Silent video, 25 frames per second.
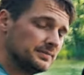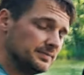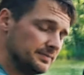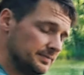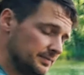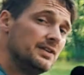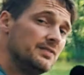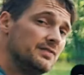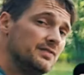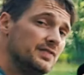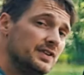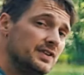
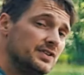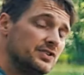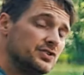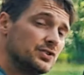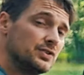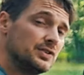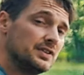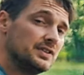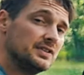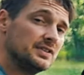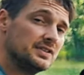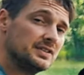and
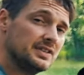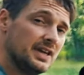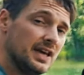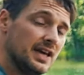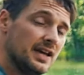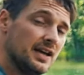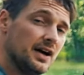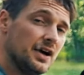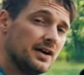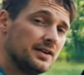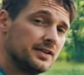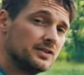eventually this
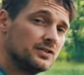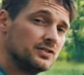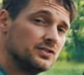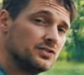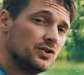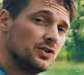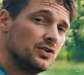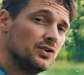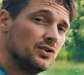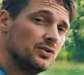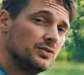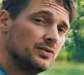chaotic
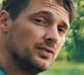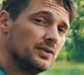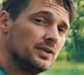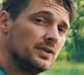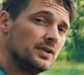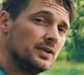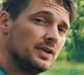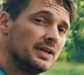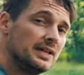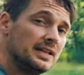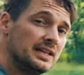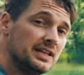zone
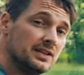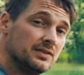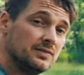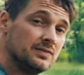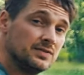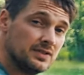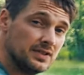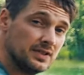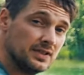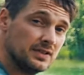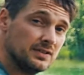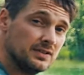
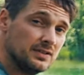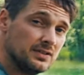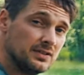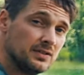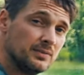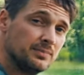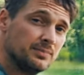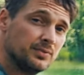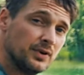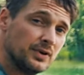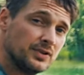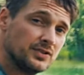gives in to
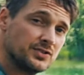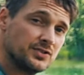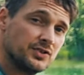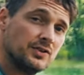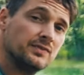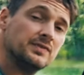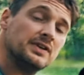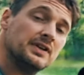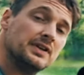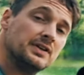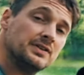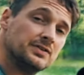the
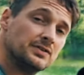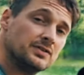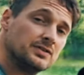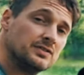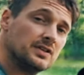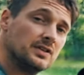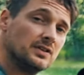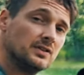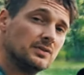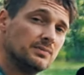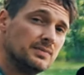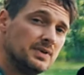pressure of the
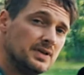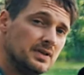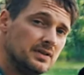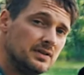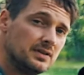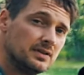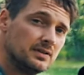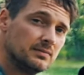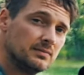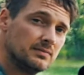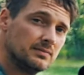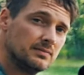interstellar
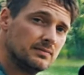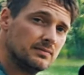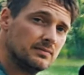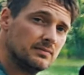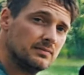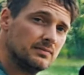medium.